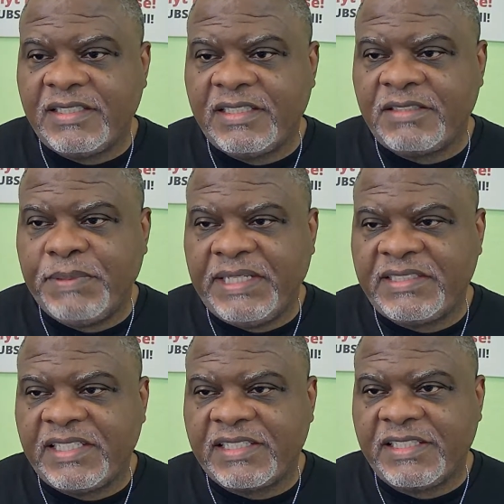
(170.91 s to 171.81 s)
it's
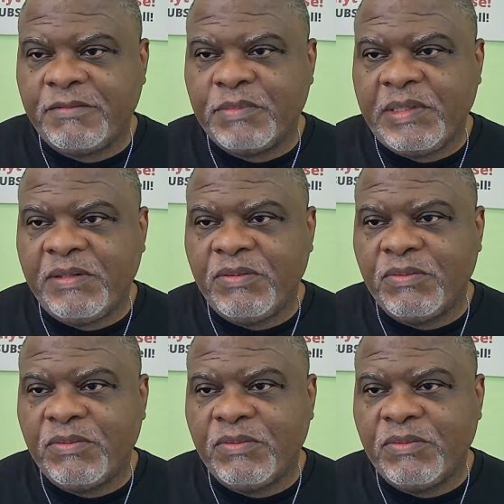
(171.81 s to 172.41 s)
basically me